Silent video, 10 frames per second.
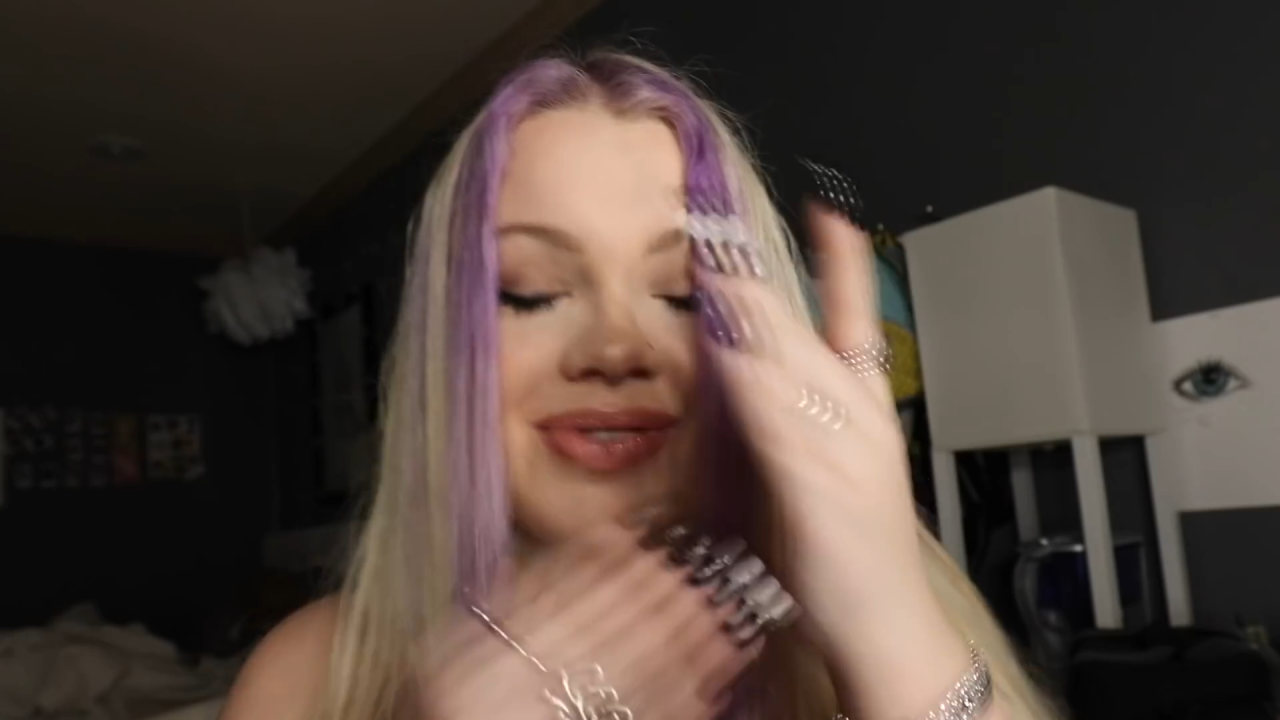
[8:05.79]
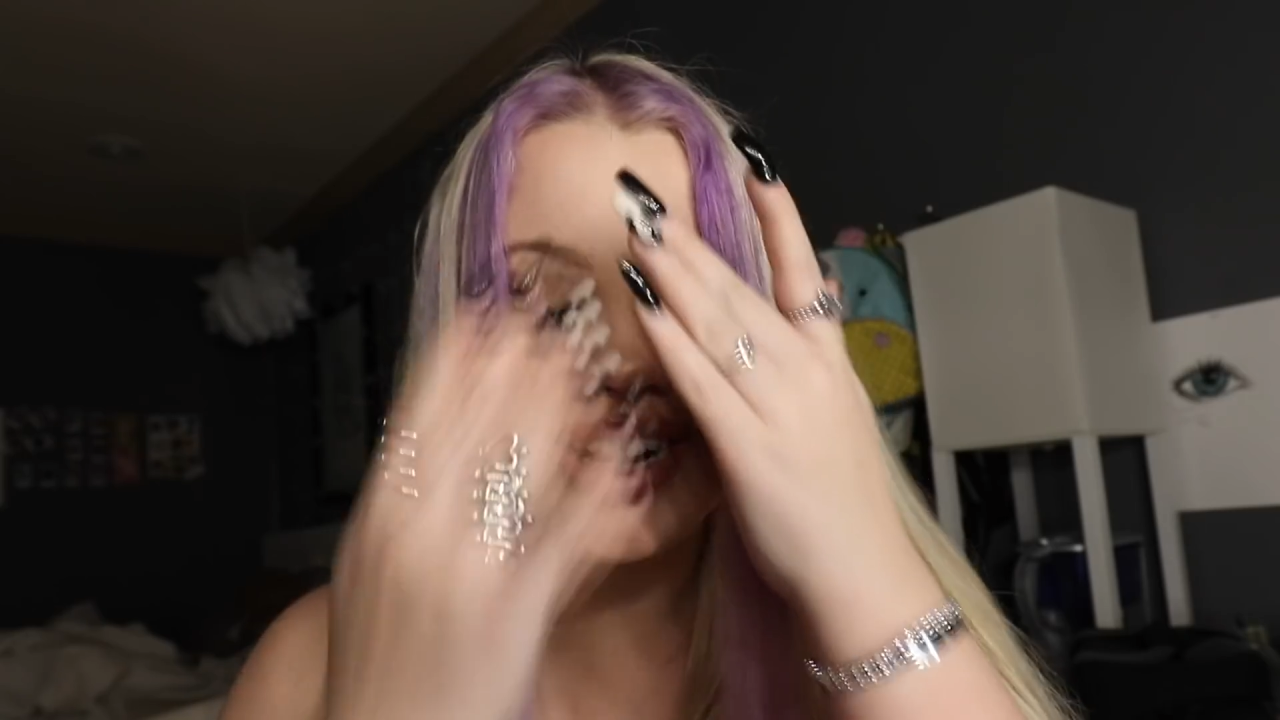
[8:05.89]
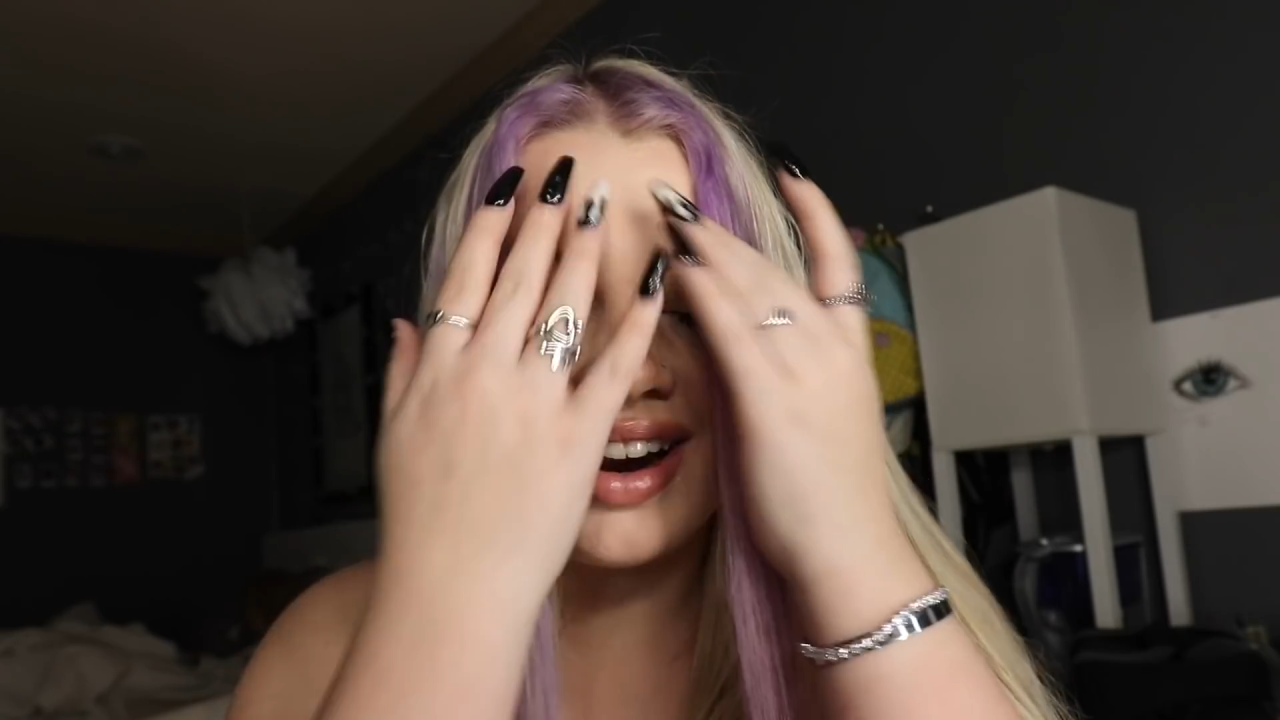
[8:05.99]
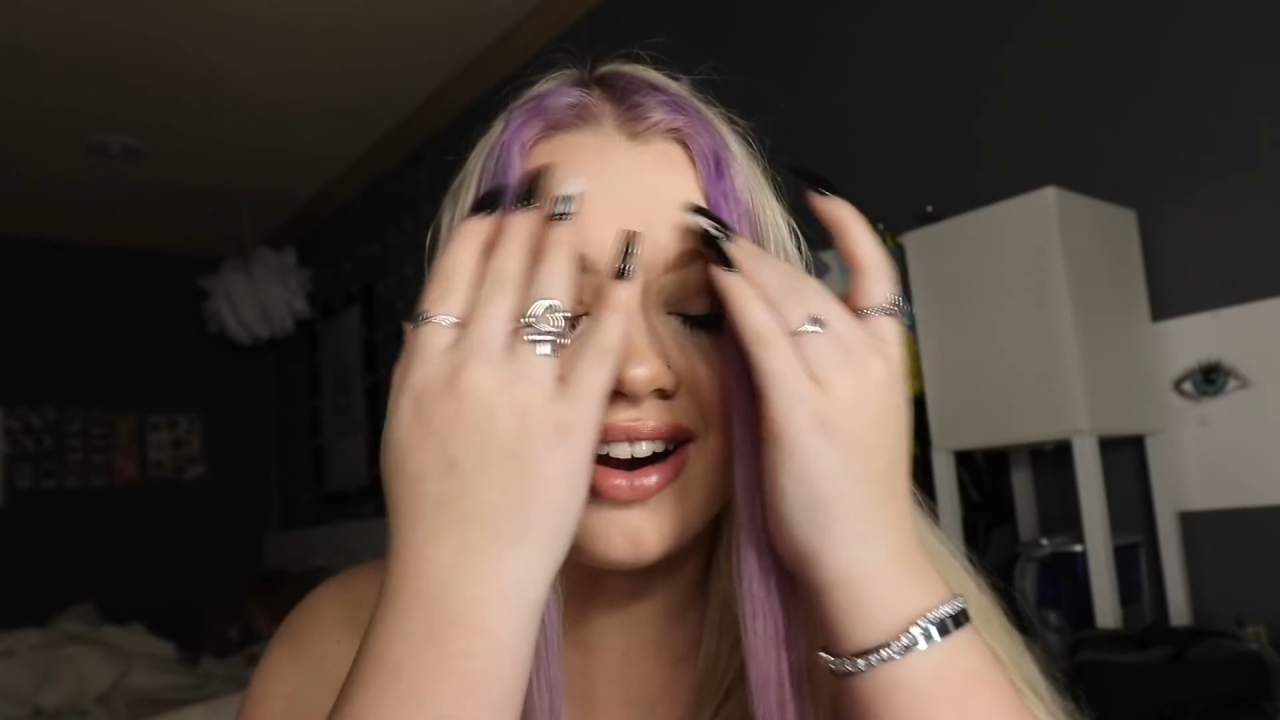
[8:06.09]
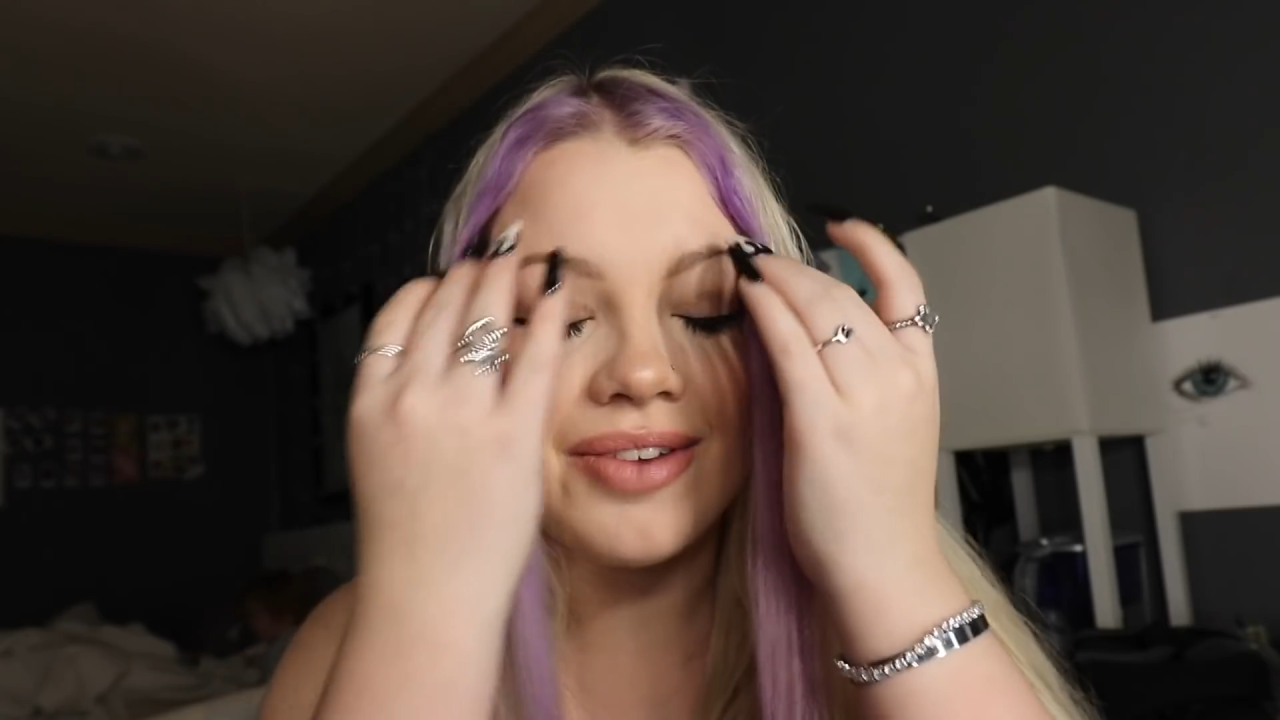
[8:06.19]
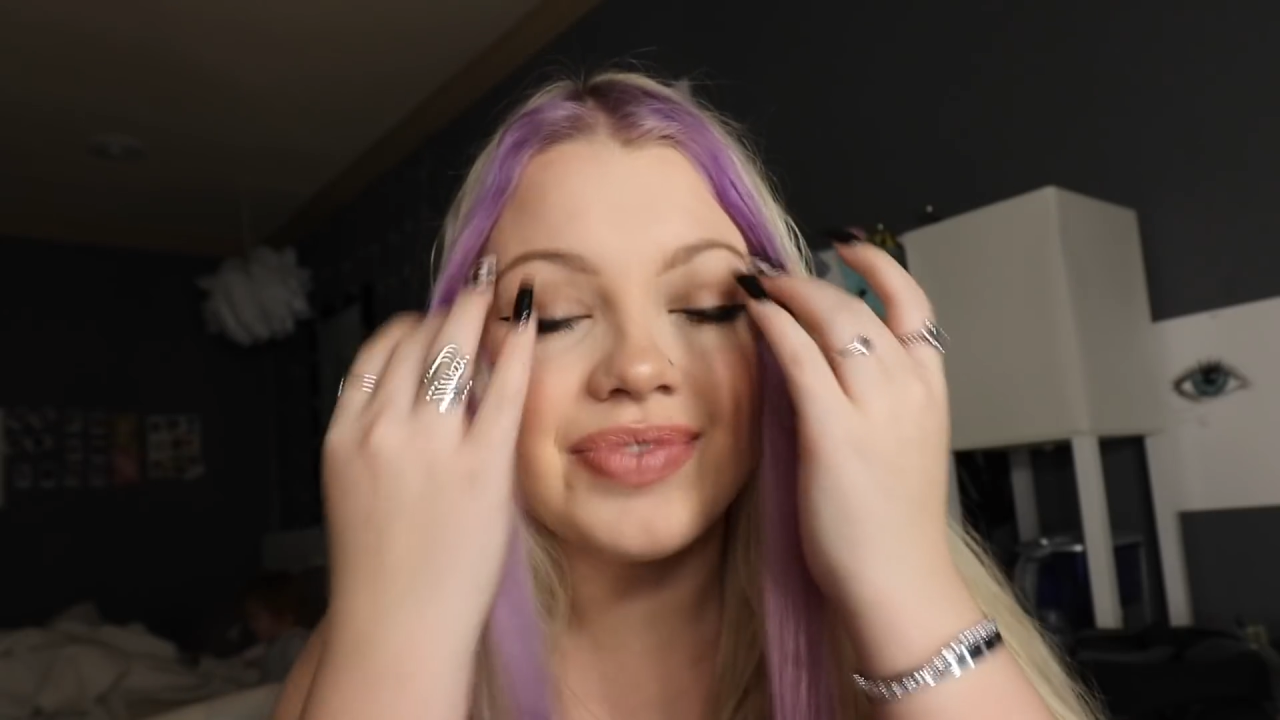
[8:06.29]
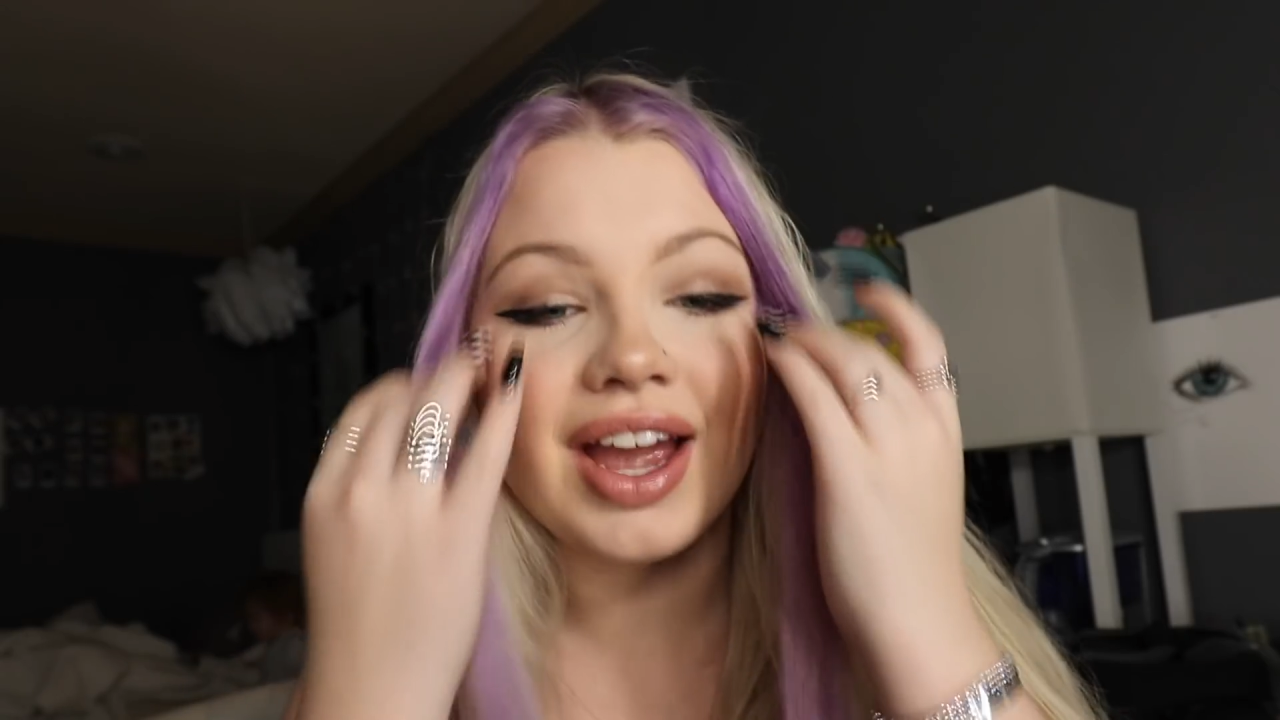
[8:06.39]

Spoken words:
video.